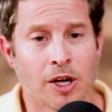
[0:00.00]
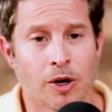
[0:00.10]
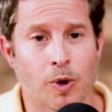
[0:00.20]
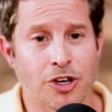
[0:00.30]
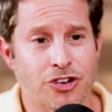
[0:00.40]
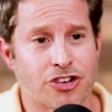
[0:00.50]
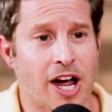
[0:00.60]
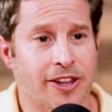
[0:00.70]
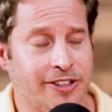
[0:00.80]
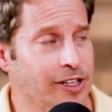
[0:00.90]
When you're
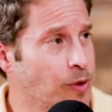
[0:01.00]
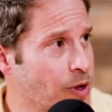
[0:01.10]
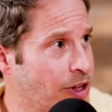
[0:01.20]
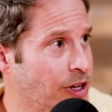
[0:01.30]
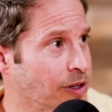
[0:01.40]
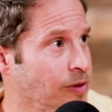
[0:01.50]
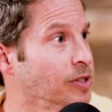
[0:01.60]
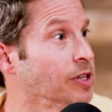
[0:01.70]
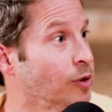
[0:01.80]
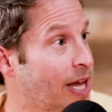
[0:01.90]
trying to deal with
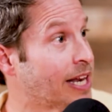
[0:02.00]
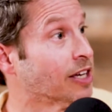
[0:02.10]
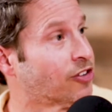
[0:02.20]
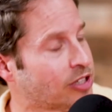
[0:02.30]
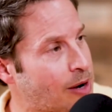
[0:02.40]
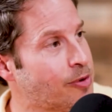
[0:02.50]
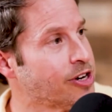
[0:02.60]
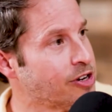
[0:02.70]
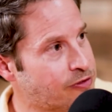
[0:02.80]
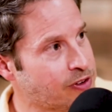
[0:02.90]
getting a celebrity
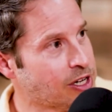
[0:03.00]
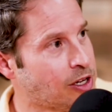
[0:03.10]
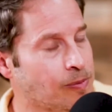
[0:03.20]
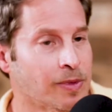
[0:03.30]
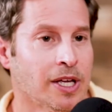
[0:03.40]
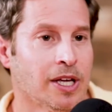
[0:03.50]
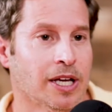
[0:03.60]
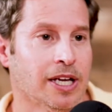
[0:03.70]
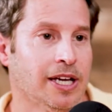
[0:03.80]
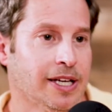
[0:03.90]
in your film,
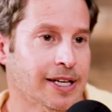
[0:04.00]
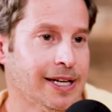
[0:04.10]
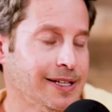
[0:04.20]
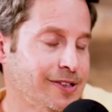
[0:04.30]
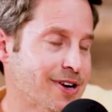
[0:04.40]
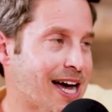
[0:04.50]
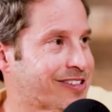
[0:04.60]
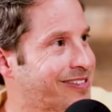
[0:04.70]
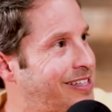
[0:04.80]
you're not just